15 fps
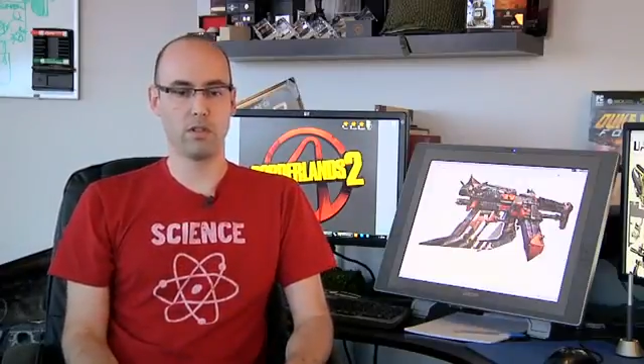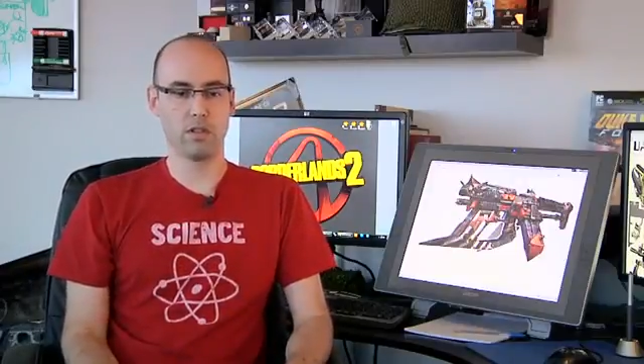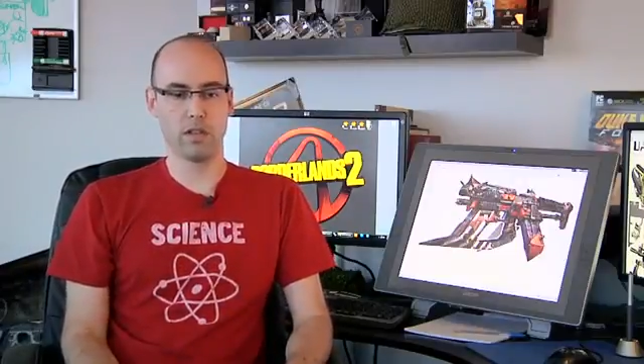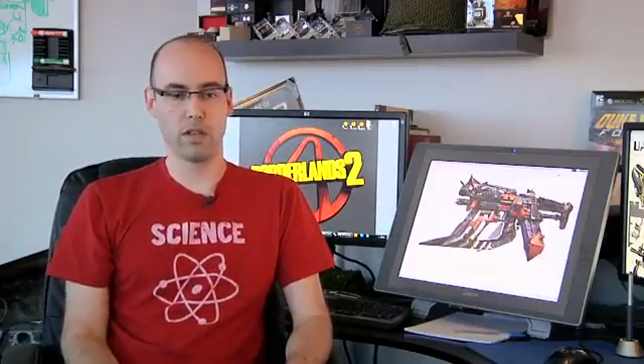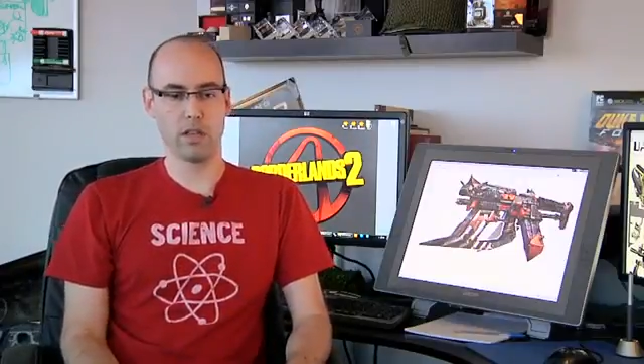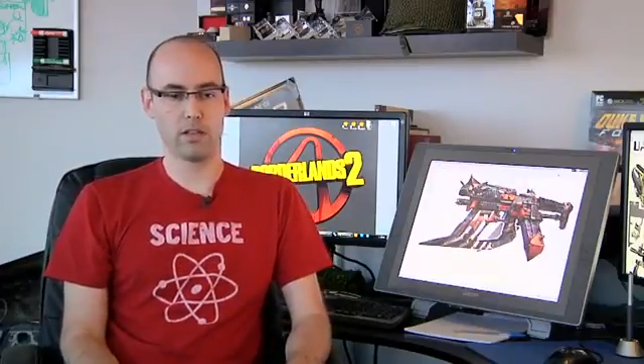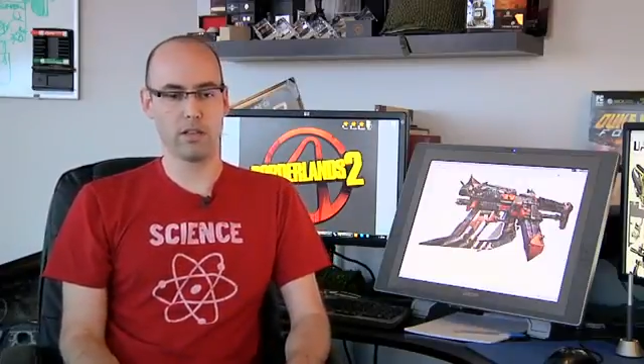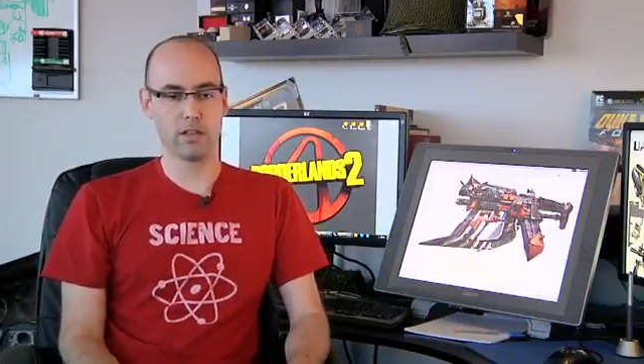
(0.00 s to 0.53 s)

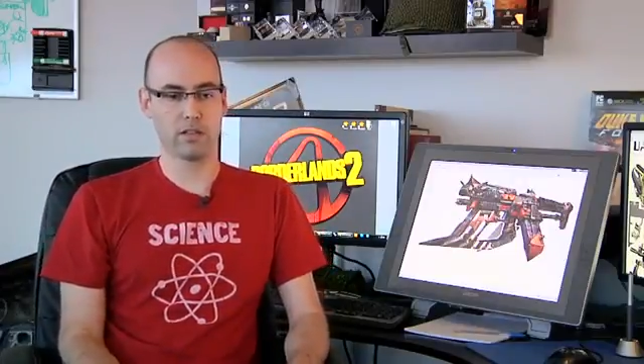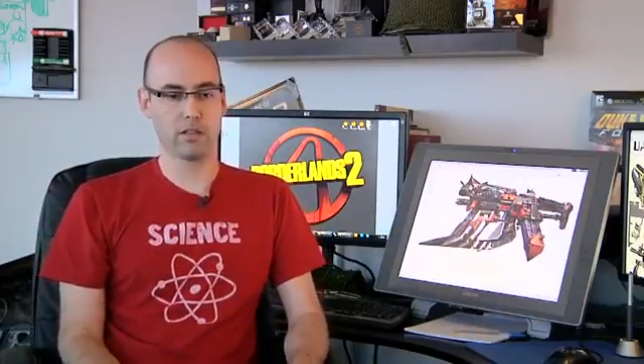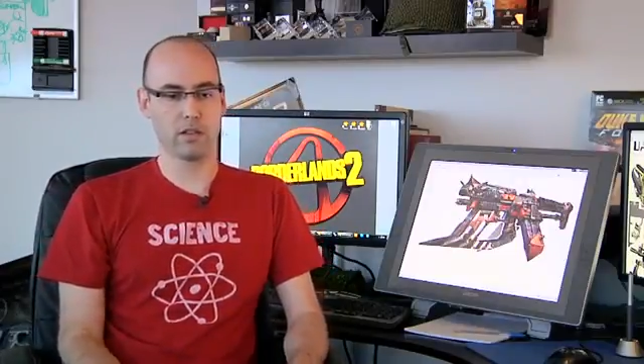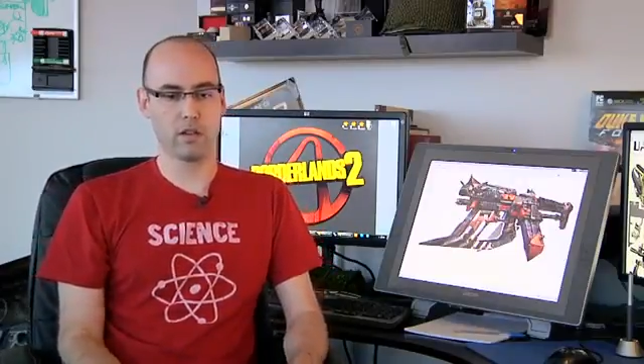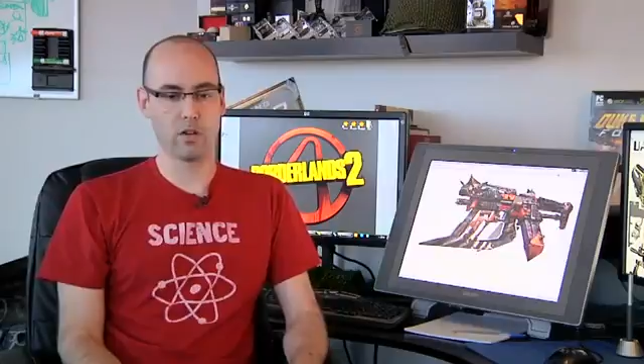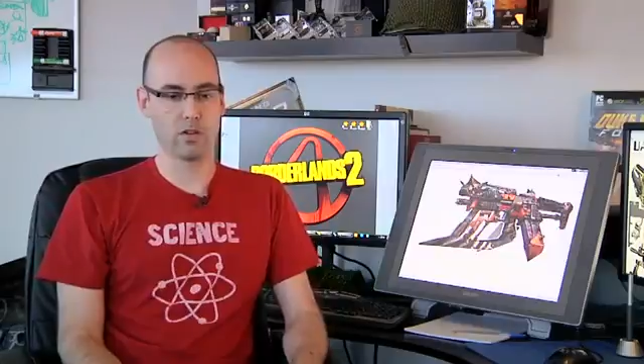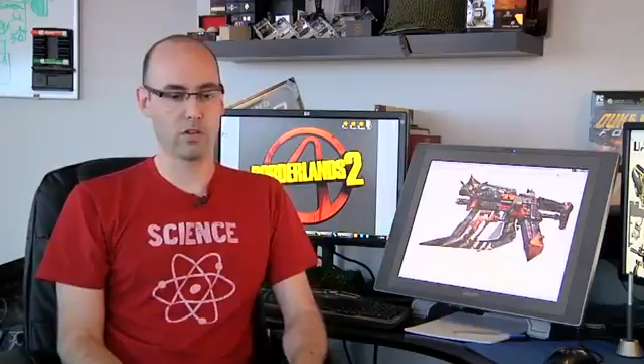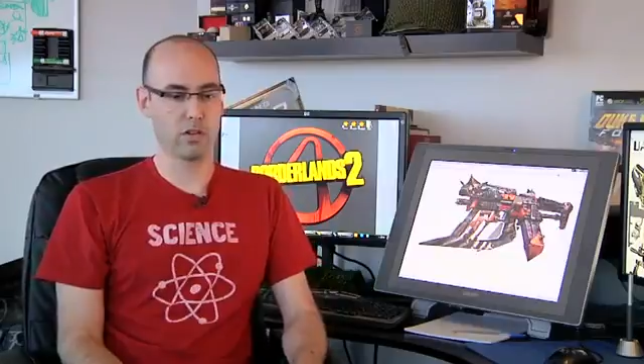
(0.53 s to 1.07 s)
desolate
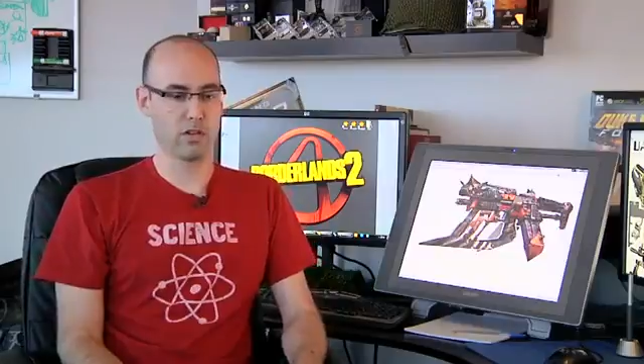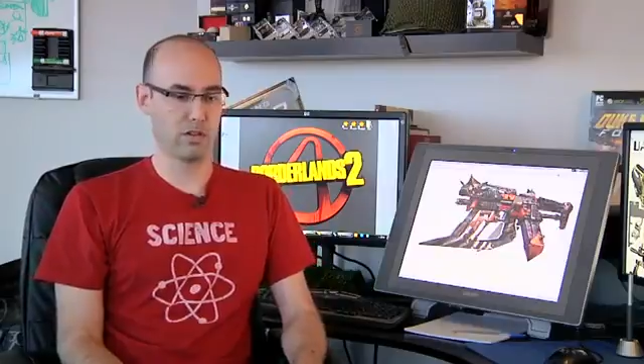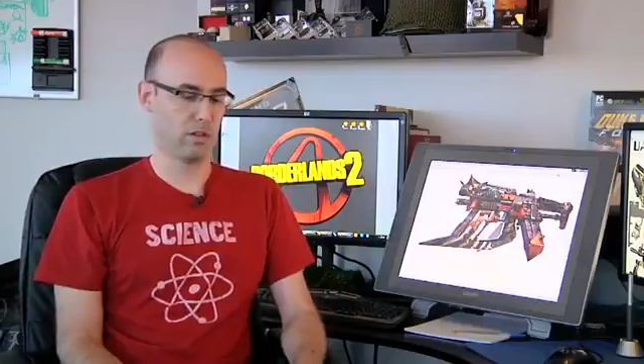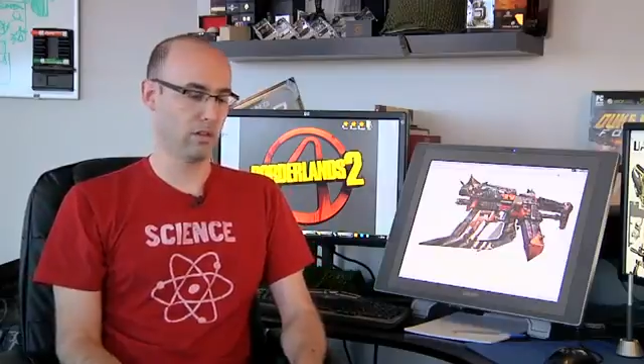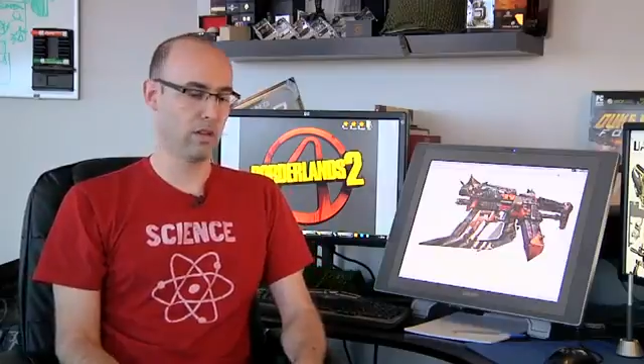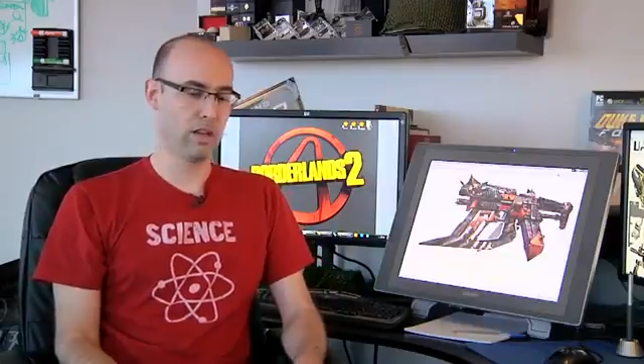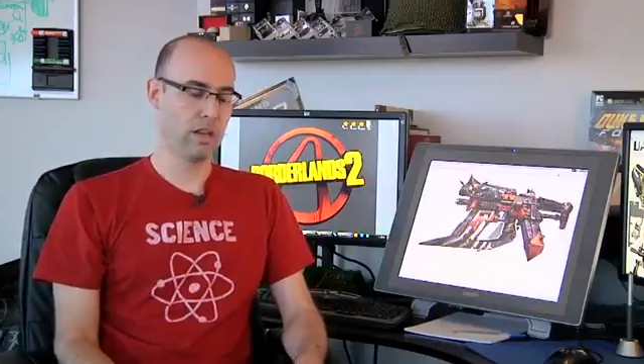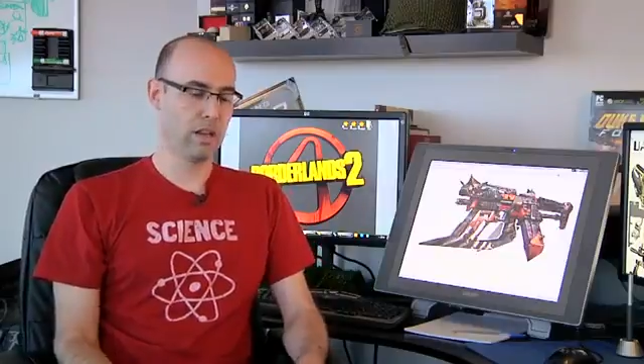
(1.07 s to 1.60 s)

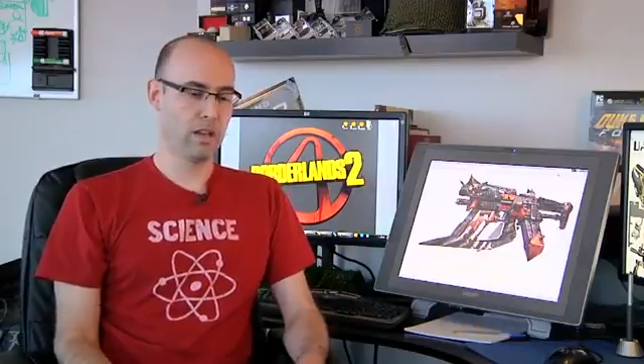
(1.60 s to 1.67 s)
ocean,